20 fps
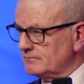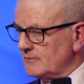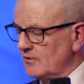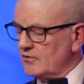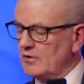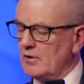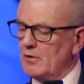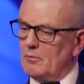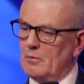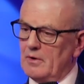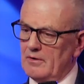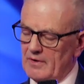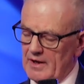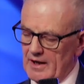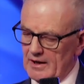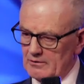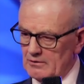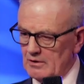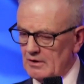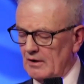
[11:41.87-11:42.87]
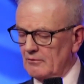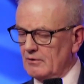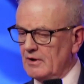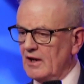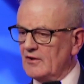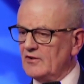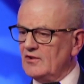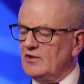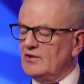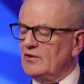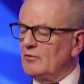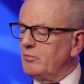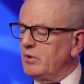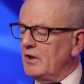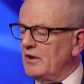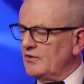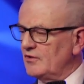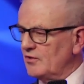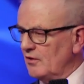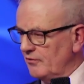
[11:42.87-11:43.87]
So we've had, you know, cases of
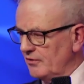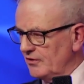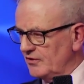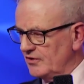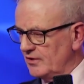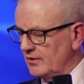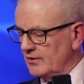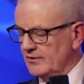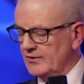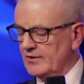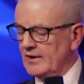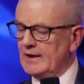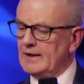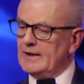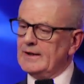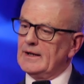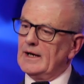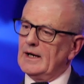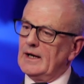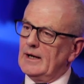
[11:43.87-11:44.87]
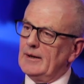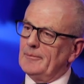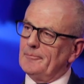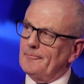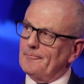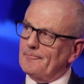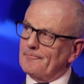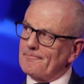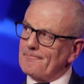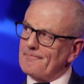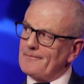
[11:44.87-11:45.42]
police officers um,